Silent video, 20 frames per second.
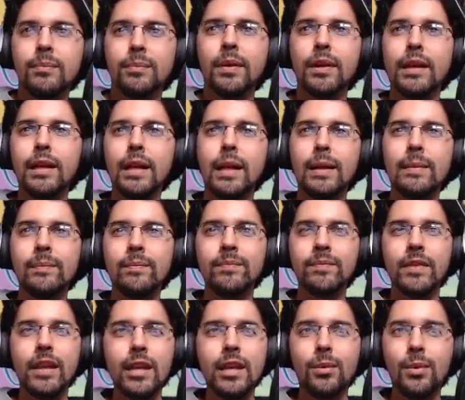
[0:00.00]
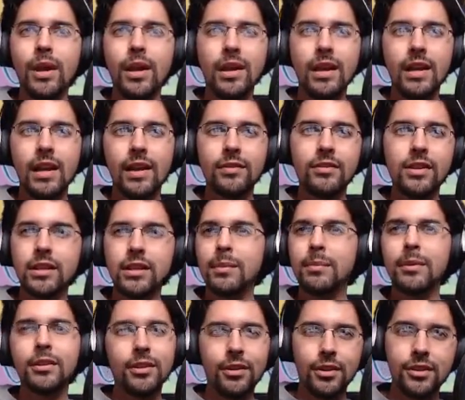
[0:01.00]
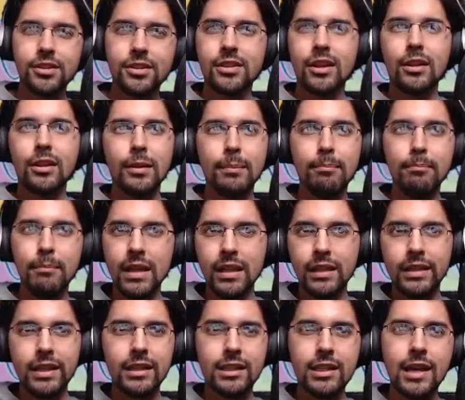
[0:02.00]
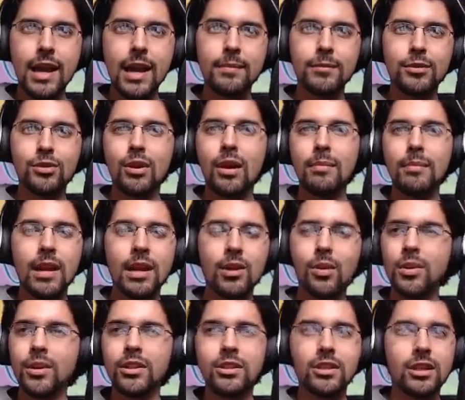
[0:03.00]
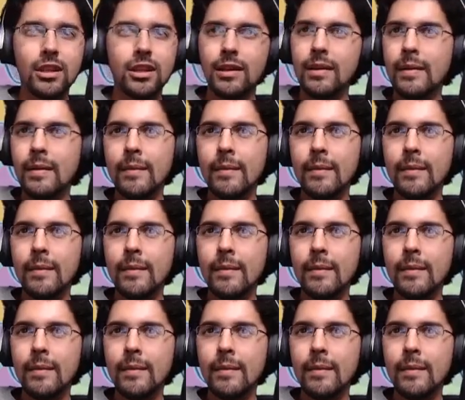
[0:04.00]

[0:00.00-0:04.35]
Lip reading: But, anyway, I've talked about the art style a million times, so I'm not going to